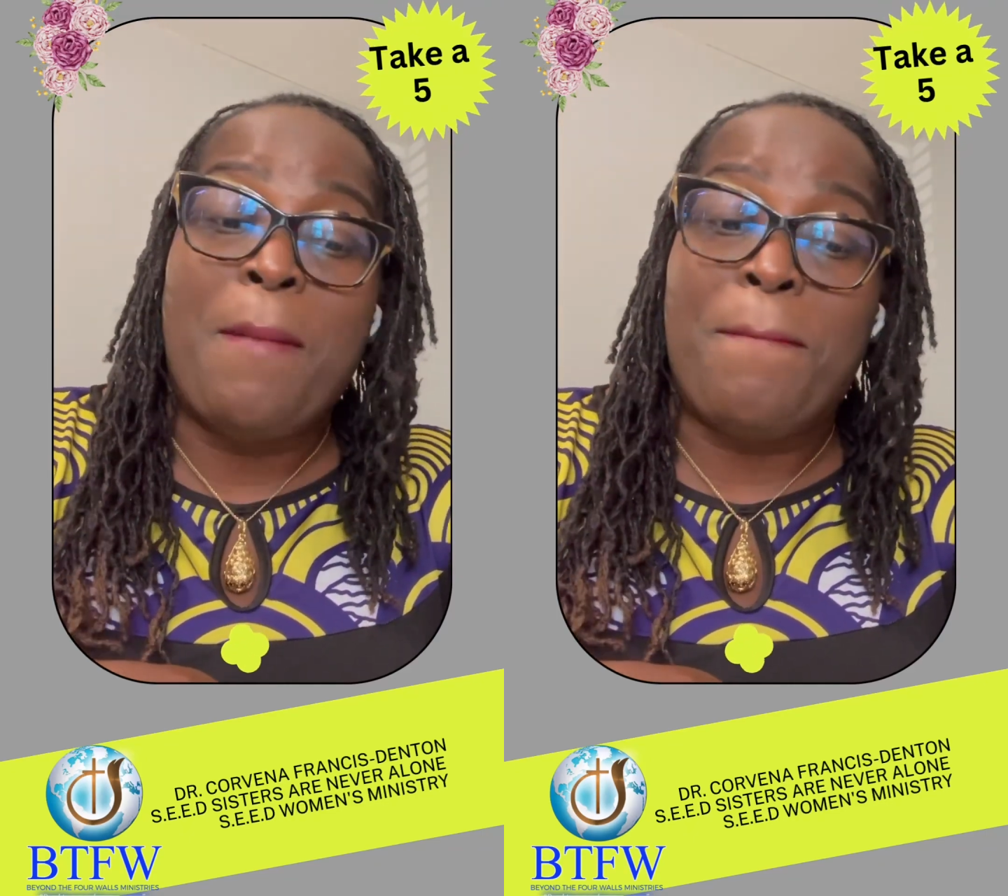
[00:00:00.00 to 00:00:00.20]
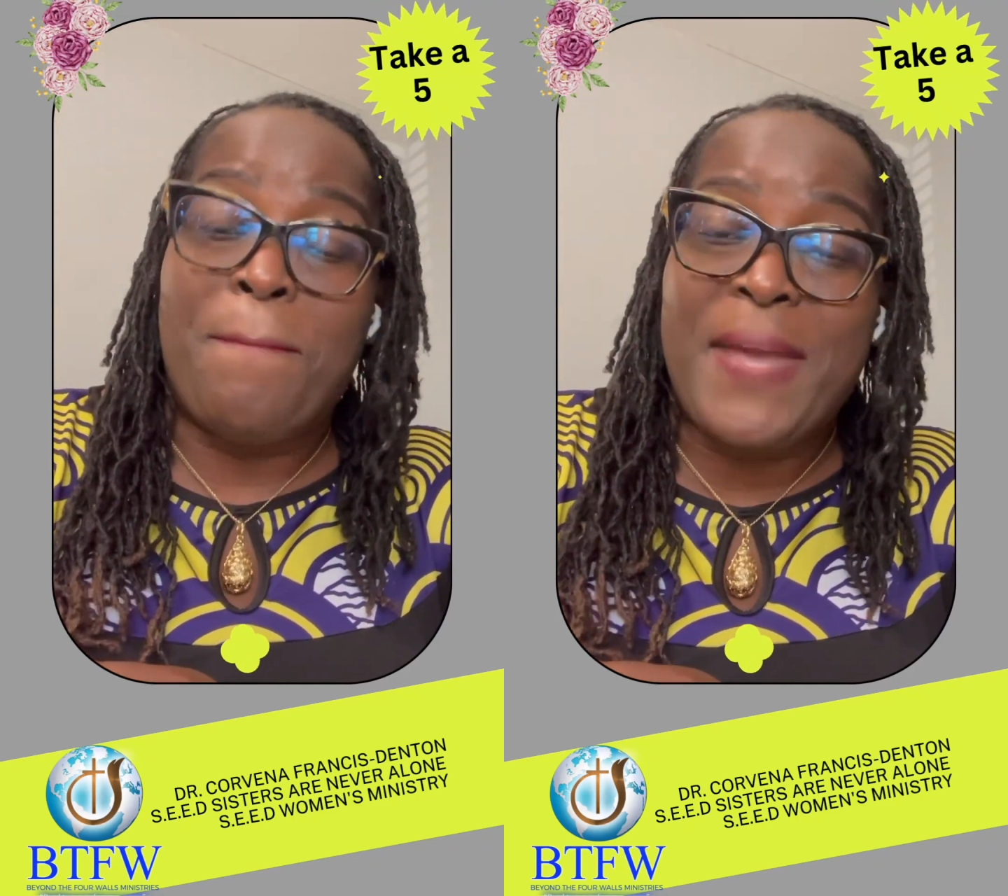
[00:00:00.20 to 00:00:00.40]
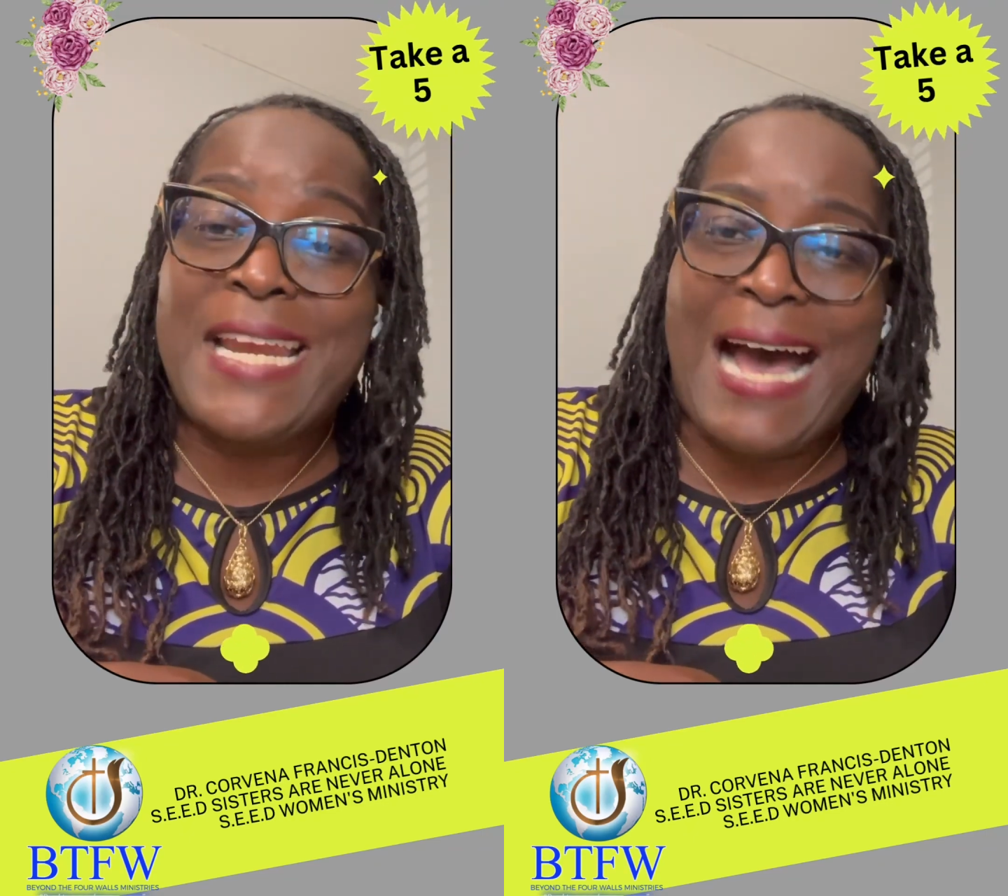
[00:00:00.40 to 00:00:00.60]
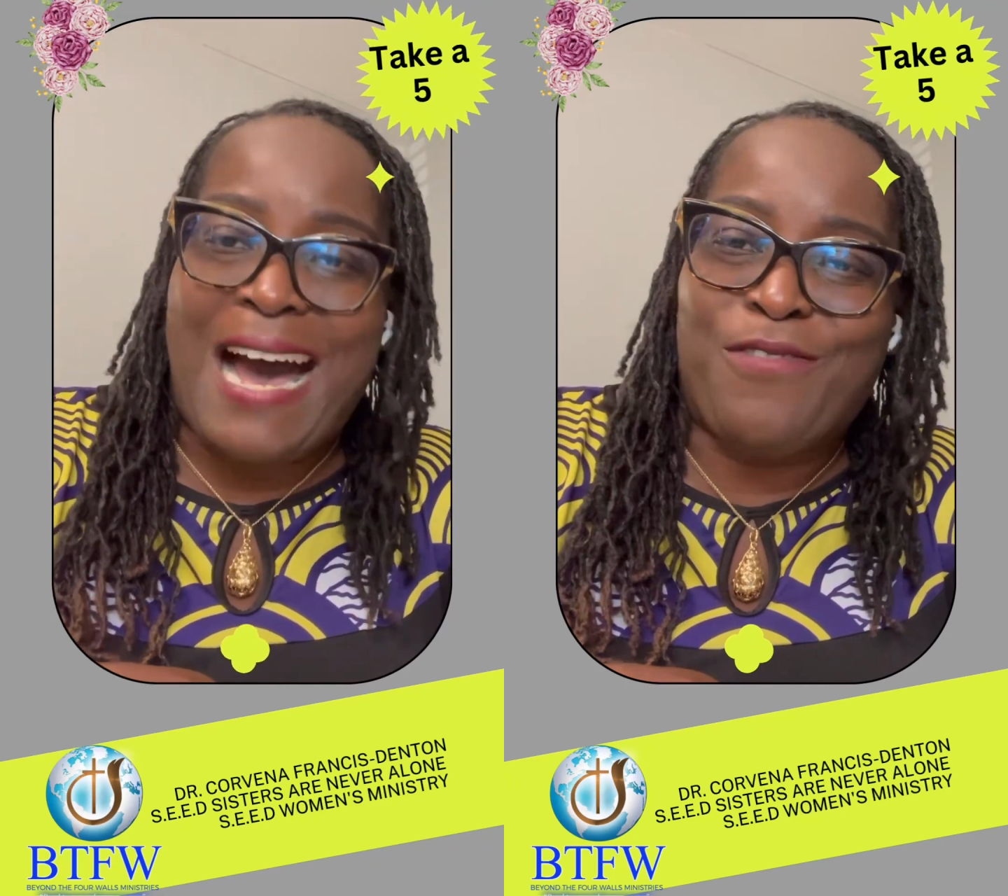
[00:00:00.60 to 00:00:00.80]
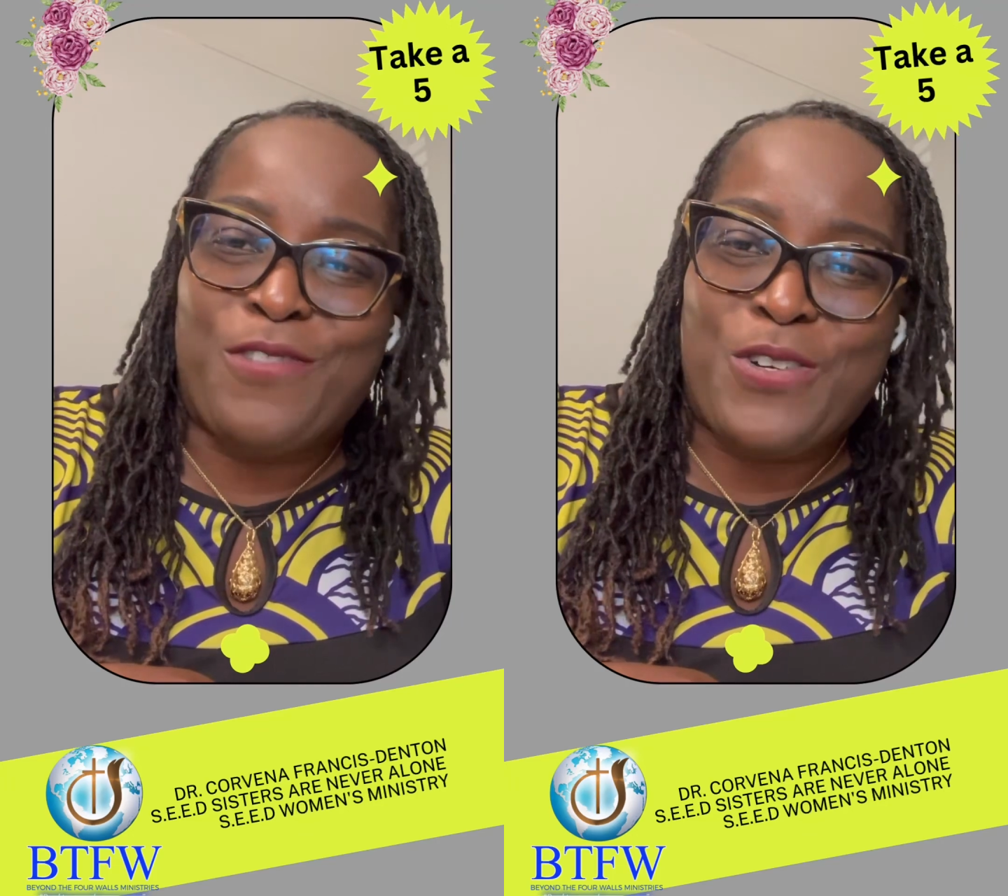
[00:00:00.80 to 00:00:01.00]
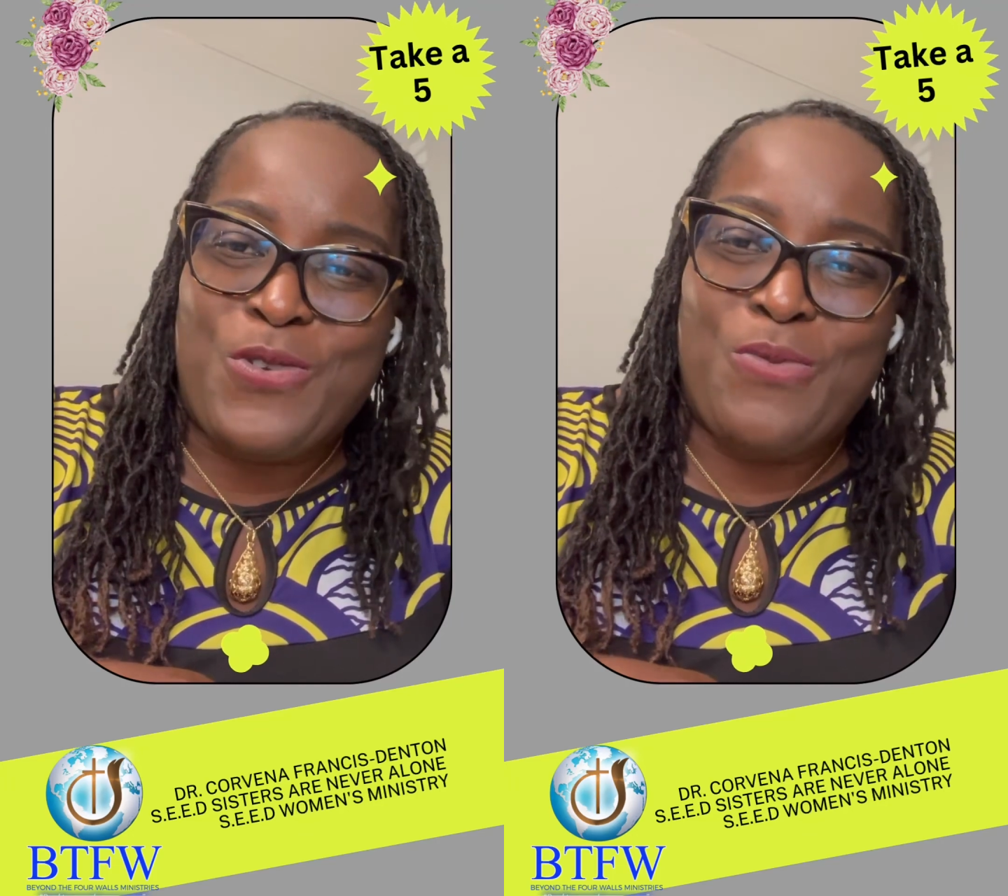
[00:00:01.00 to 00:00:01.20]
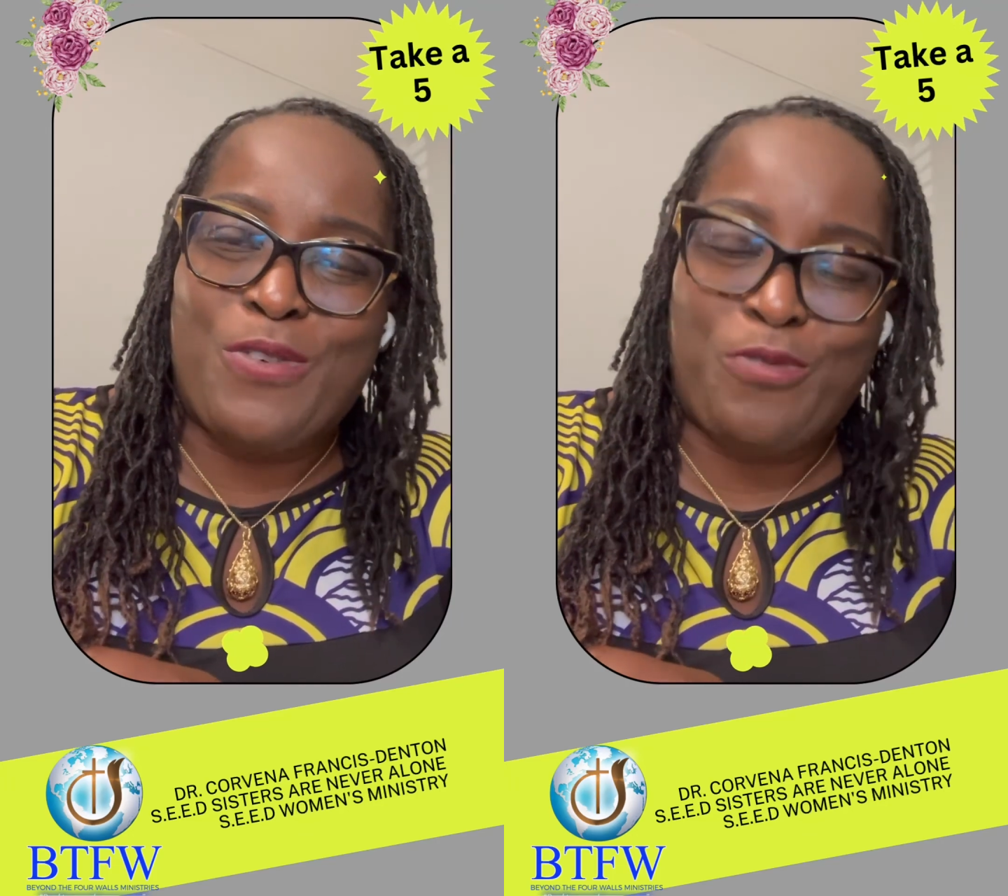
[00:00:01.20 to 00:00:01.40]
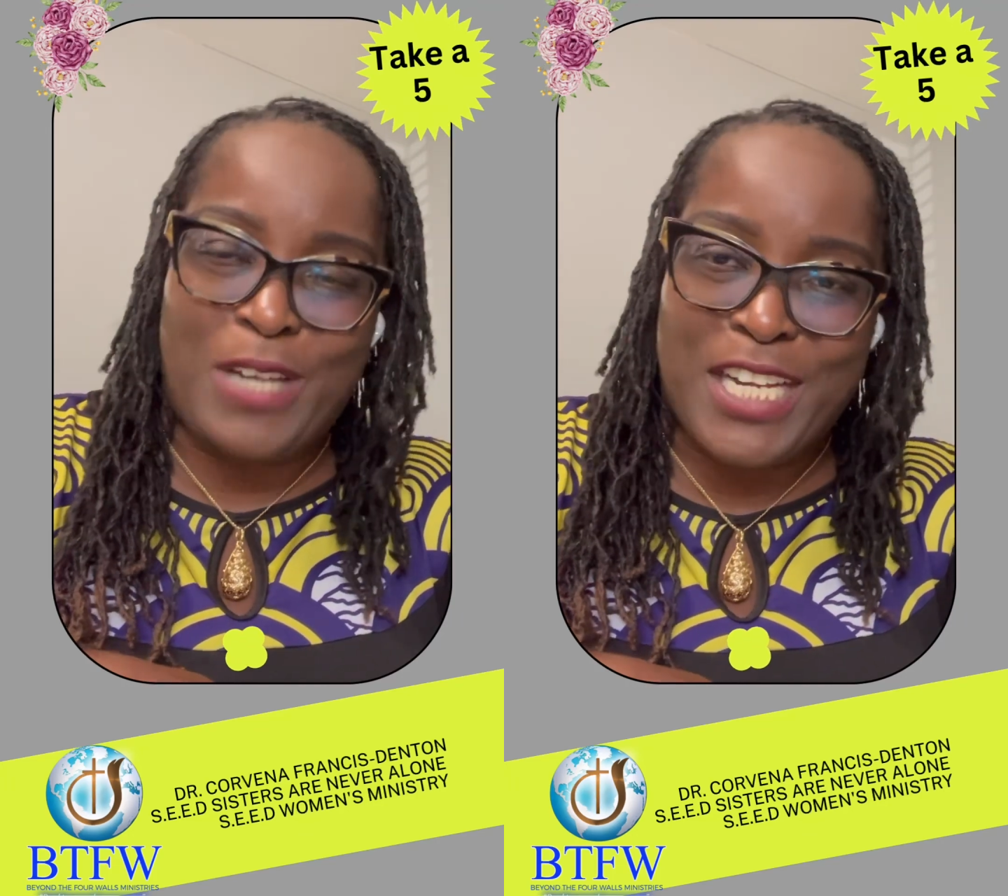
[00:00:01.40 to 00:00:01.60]
mid-afternoon
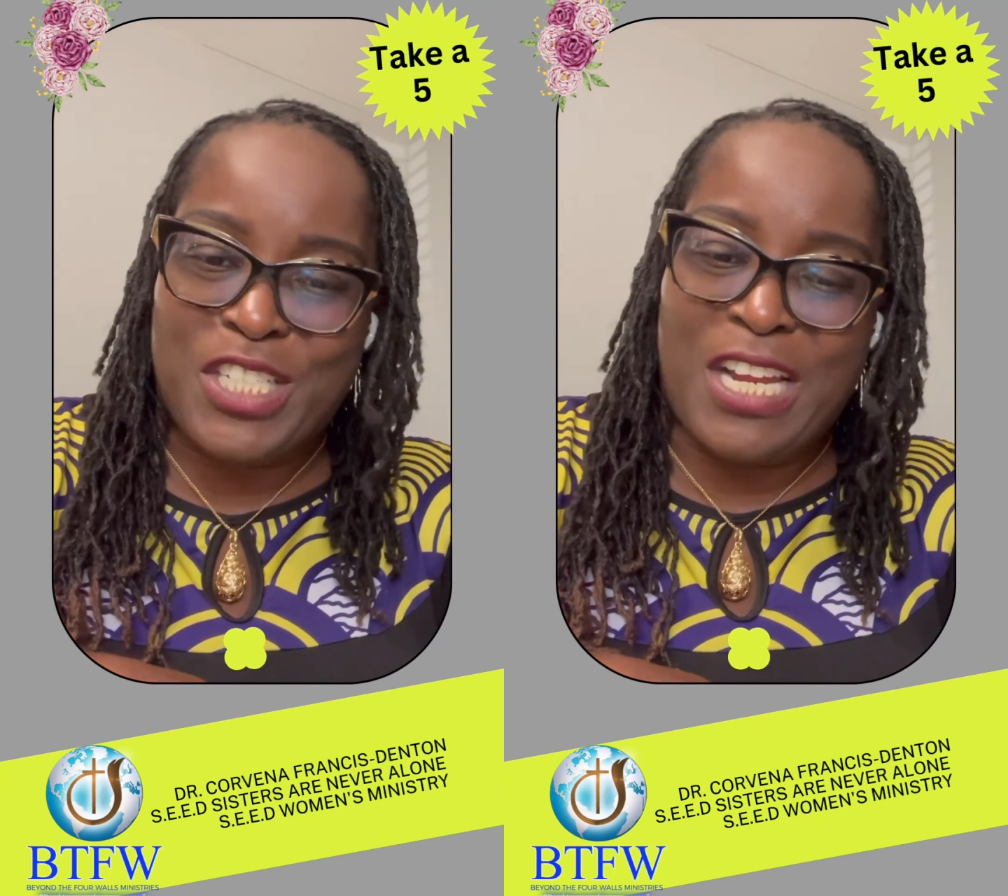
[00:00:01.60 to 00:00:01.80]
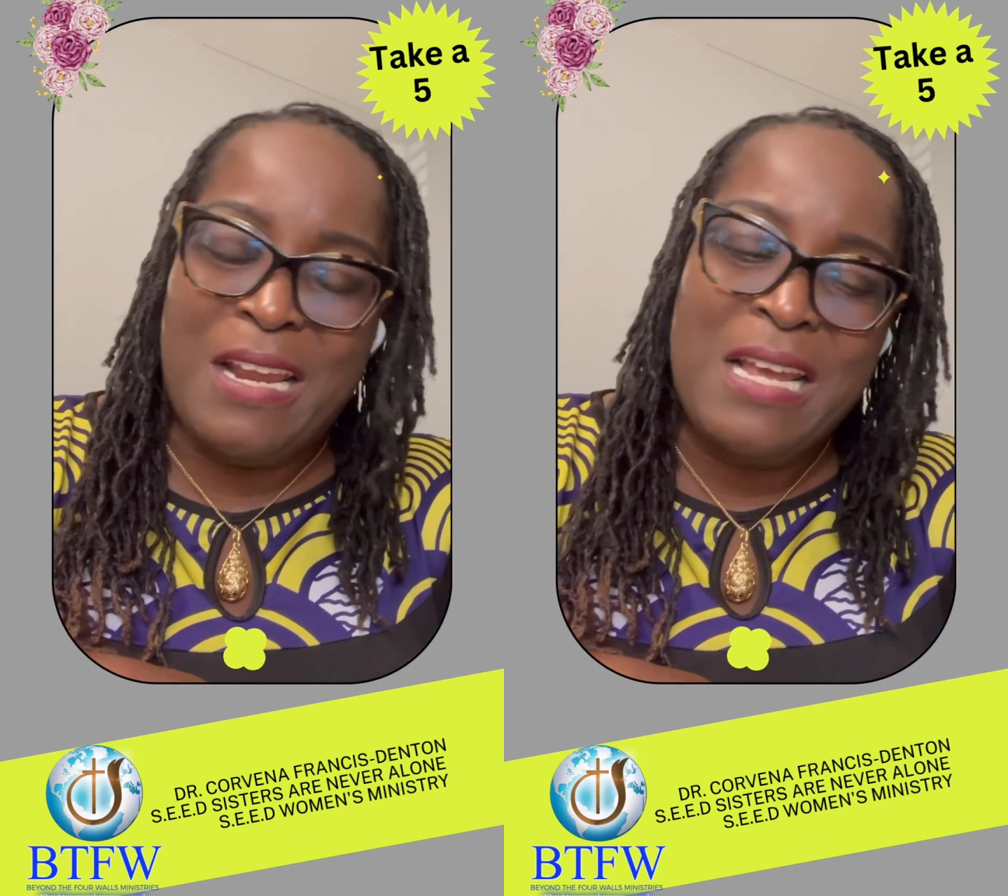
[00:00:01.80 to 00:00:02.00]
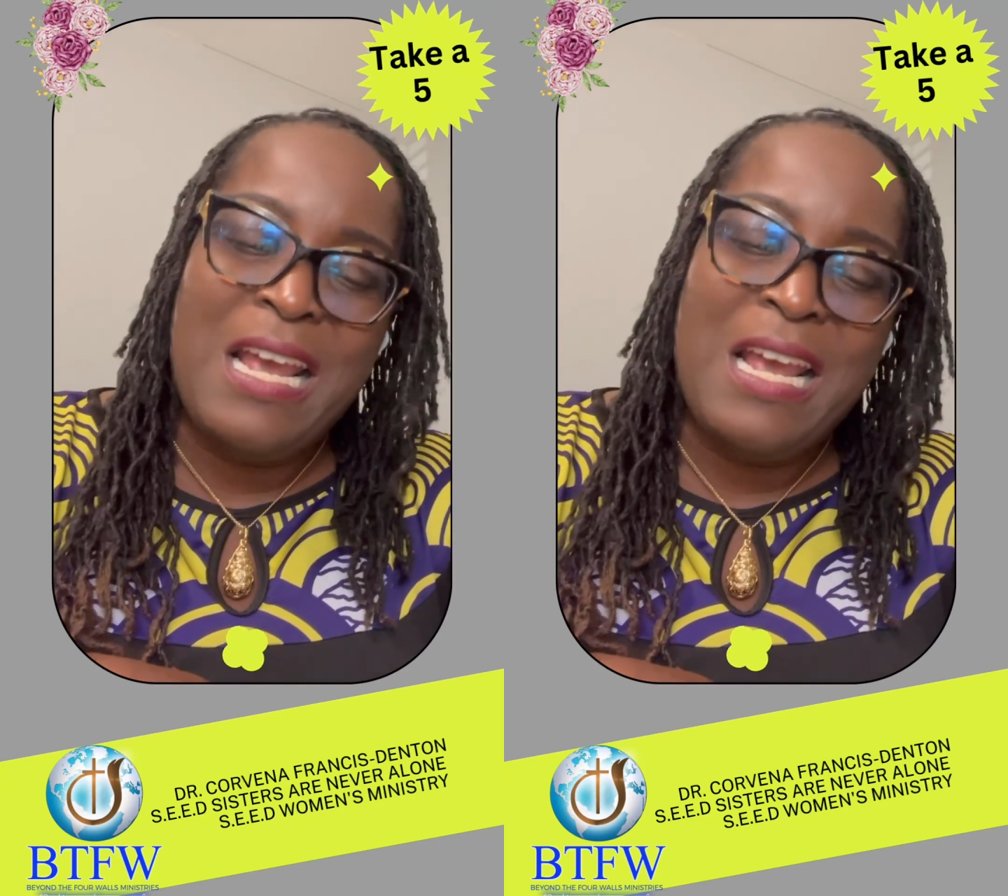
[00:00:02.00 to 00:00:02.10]
reflection,